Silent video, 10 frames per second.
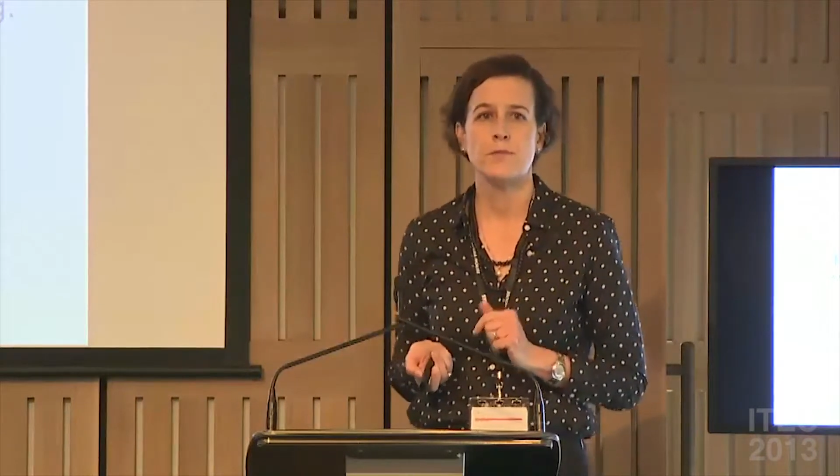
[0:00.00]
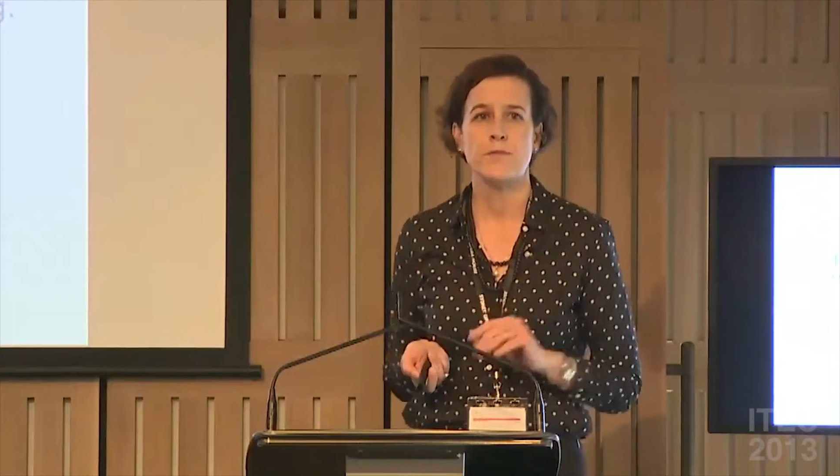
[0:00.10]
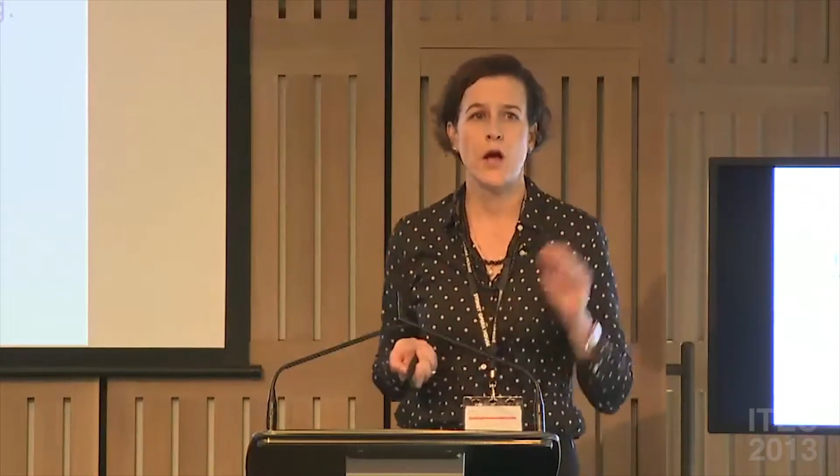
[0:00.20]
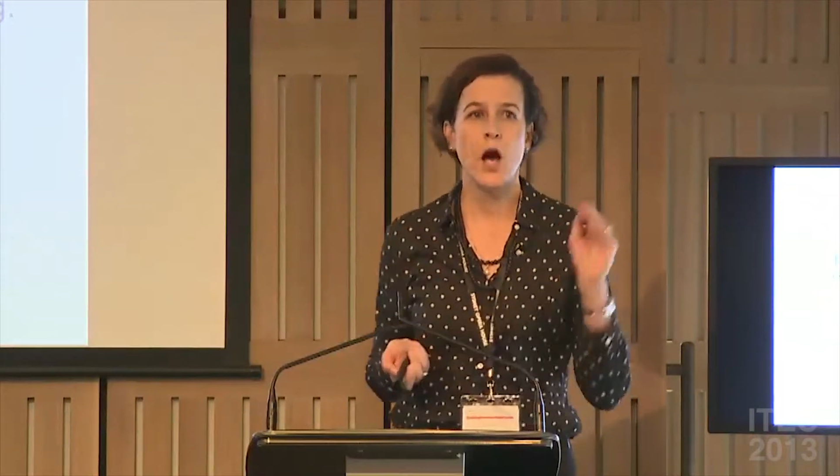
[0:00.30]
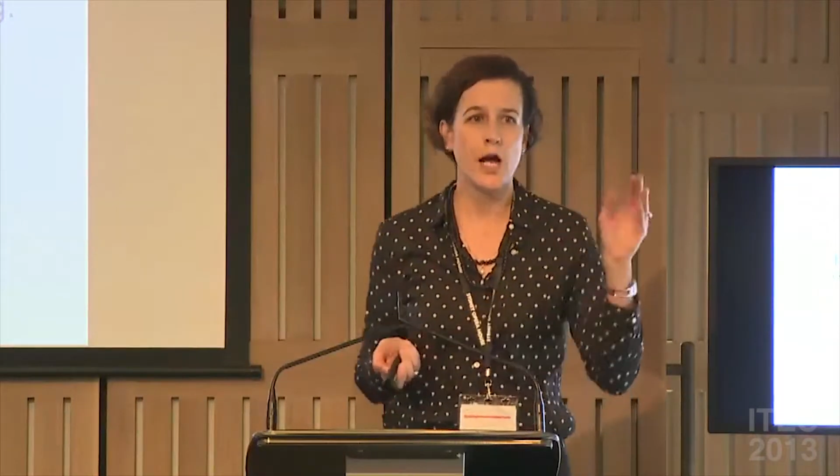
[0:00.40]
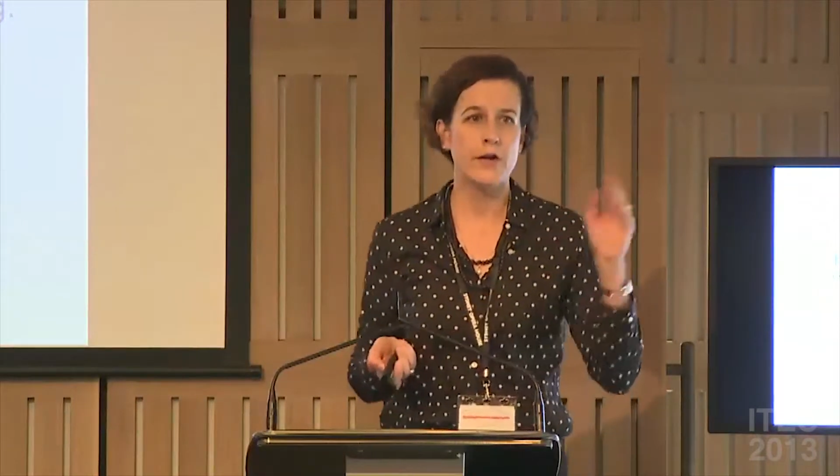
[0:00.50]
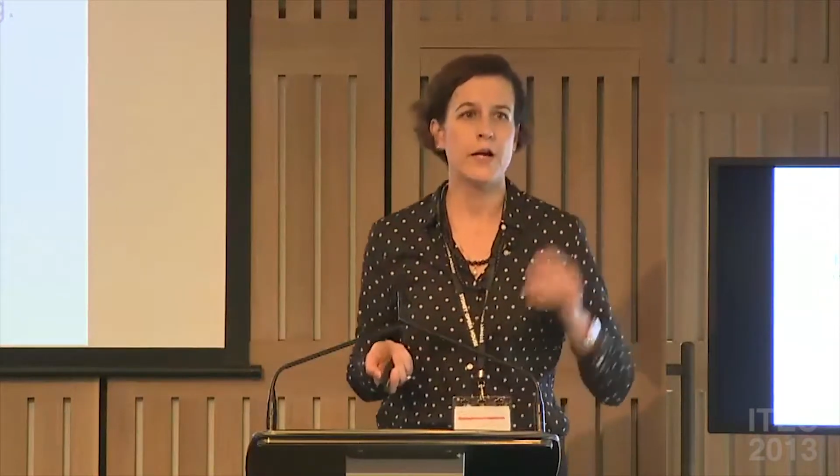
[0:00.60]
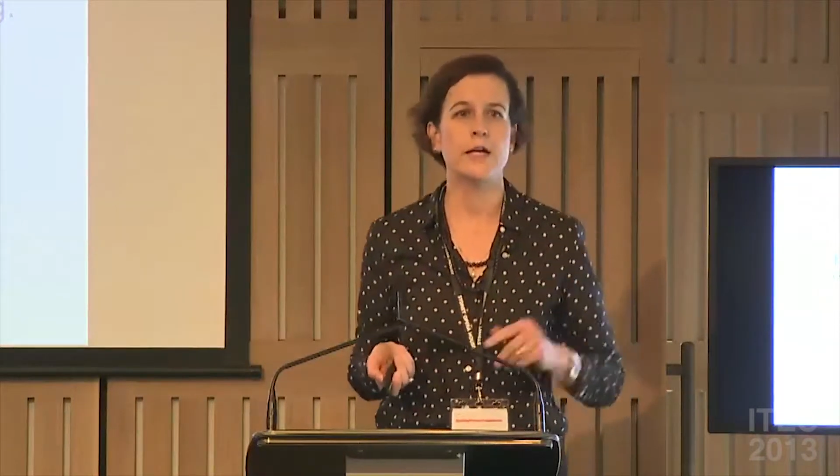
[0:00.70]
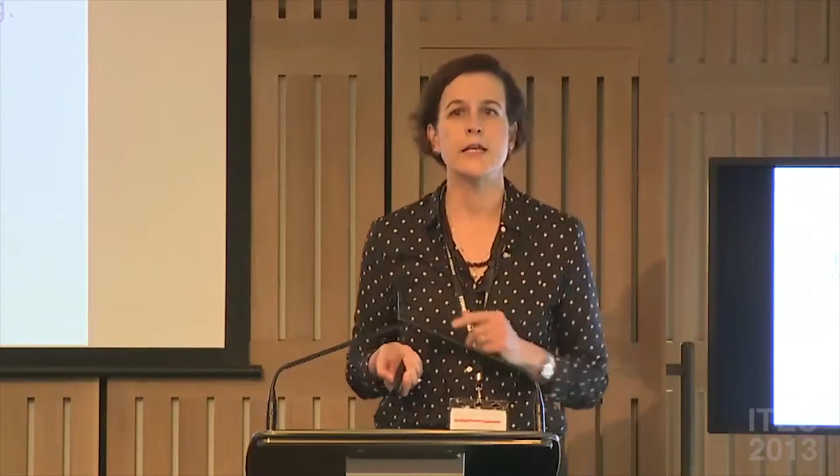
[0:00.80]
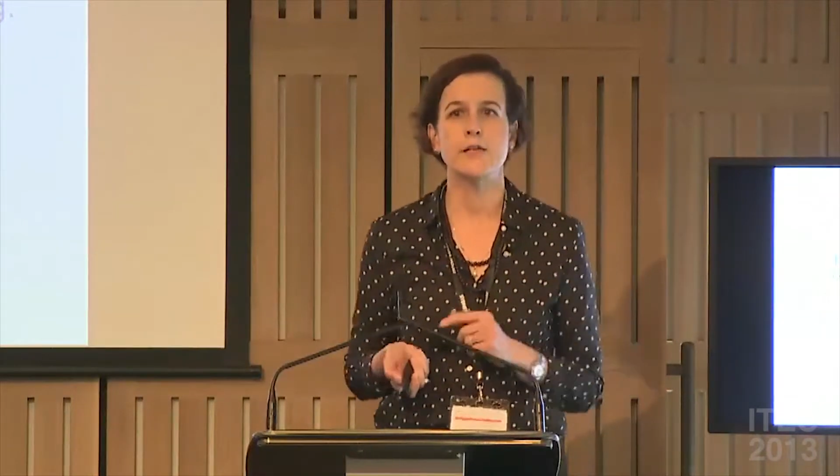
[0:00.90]
the
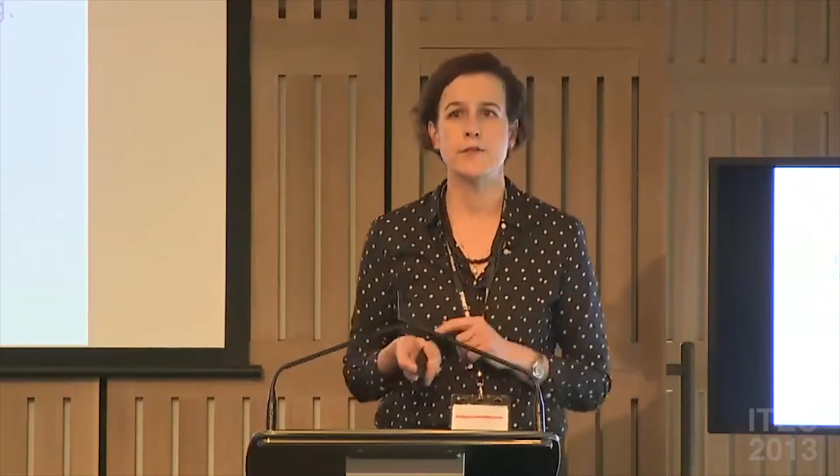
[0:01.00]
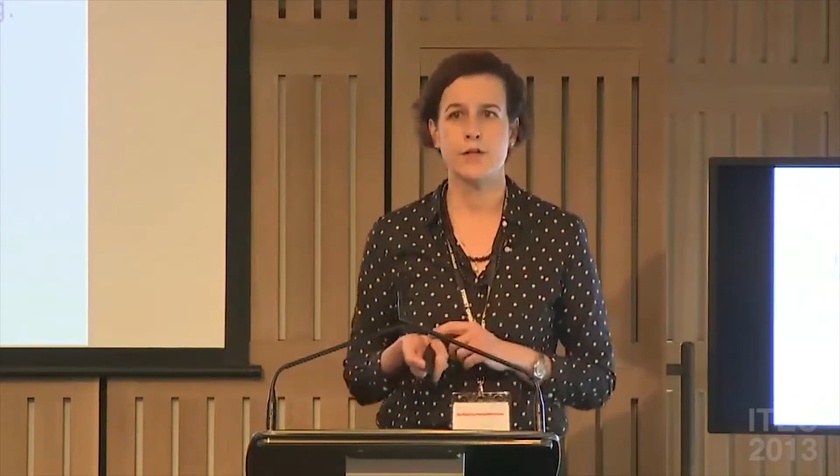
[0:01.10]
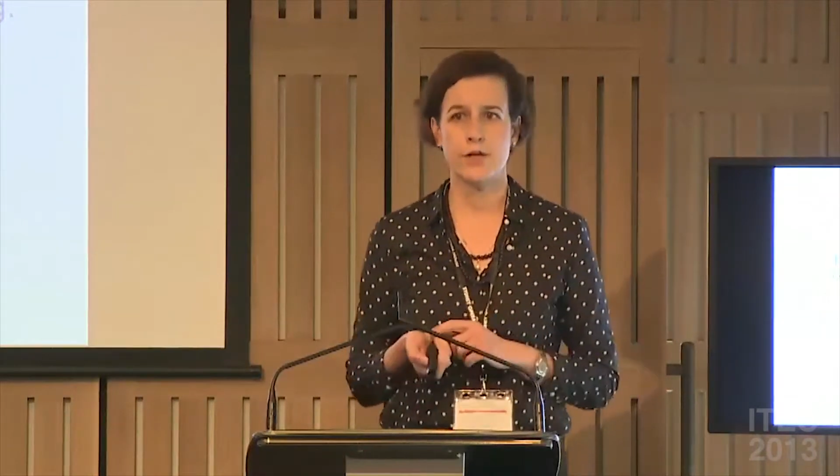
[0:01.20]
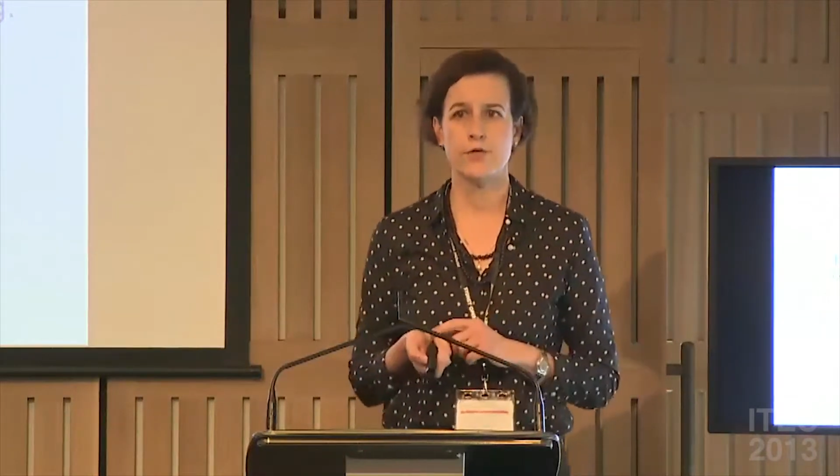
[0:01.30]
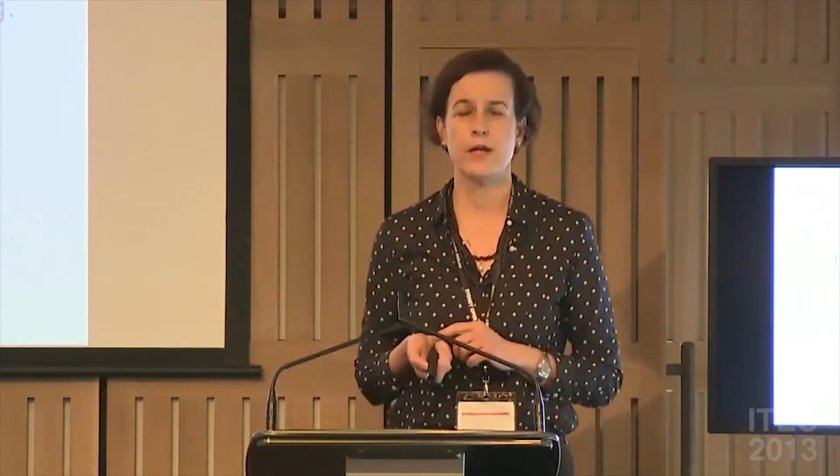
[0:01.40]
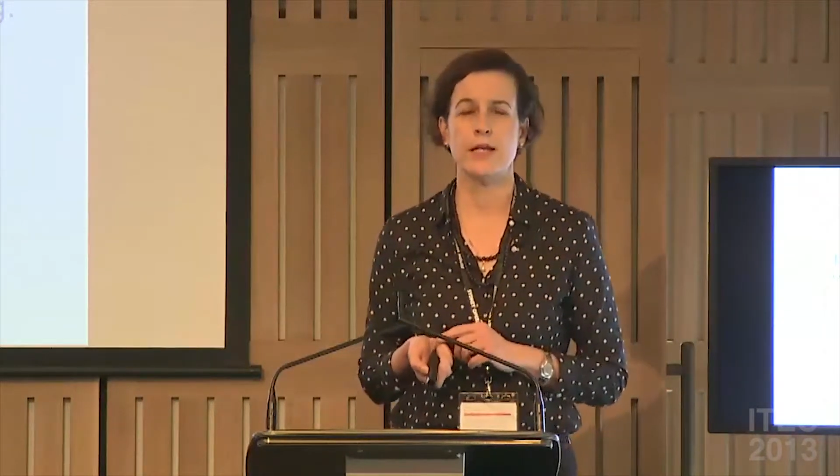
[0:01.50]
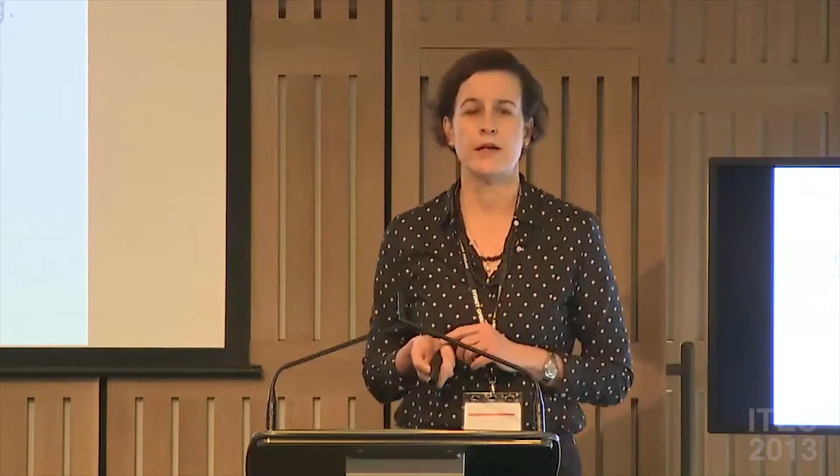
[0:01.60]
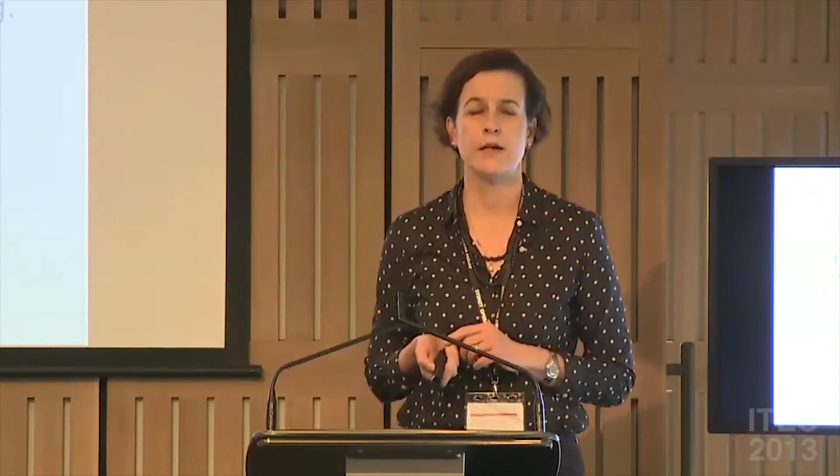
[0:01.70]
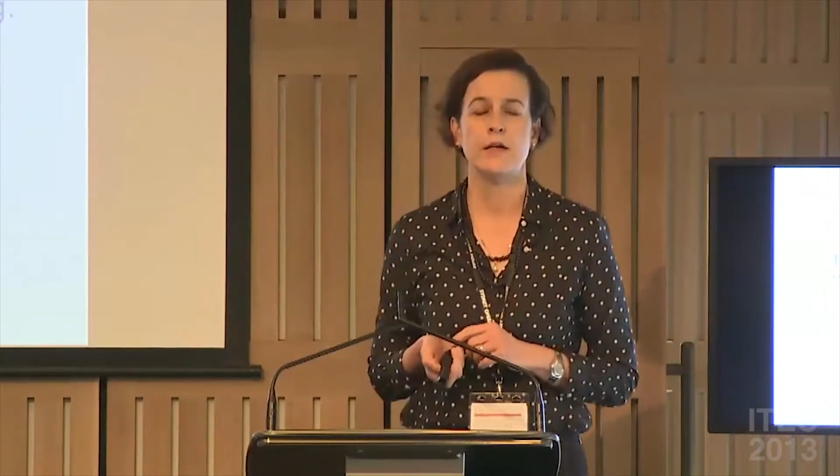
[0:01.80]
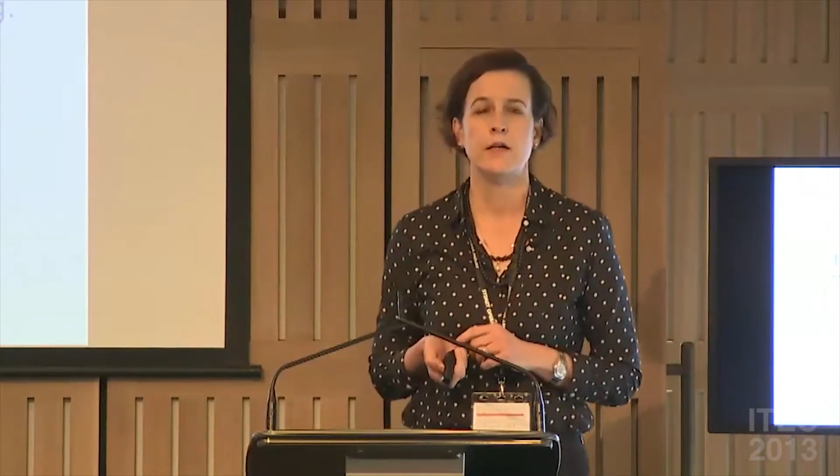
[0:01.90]
hierarchy of the
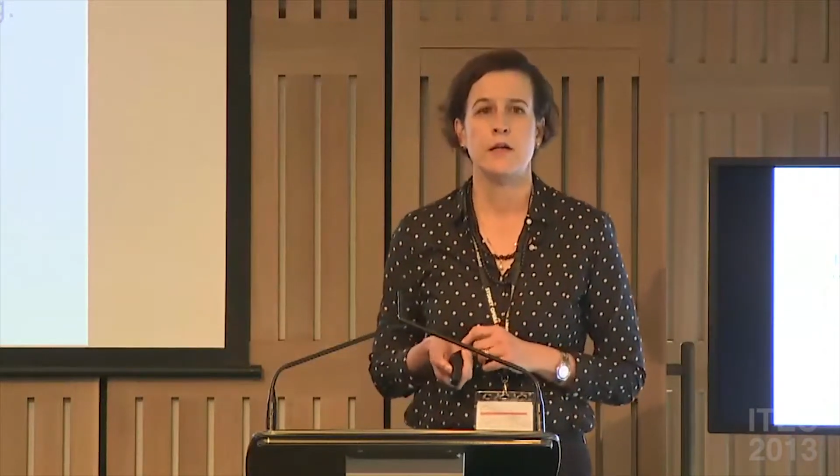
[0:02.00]
curator,